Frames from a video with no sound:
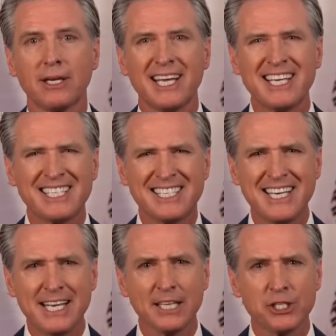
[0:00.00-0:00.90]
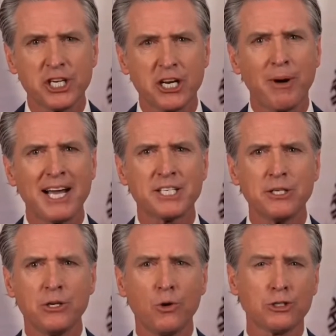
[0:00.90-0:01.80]
He's
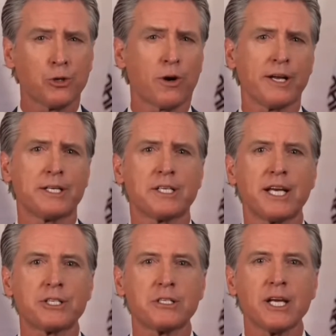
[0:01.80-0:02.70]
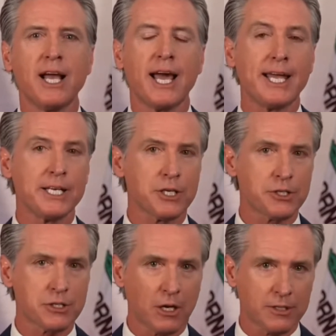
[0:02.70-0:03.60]
delegitimizing news organizations, and he's
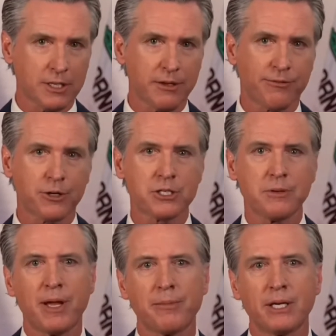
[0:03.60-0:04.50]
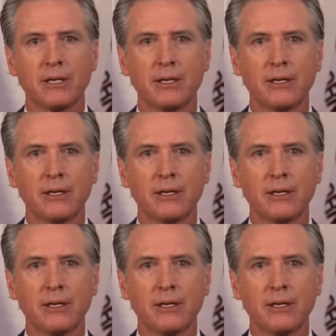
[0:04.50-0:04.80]
assaulting the First Amendment.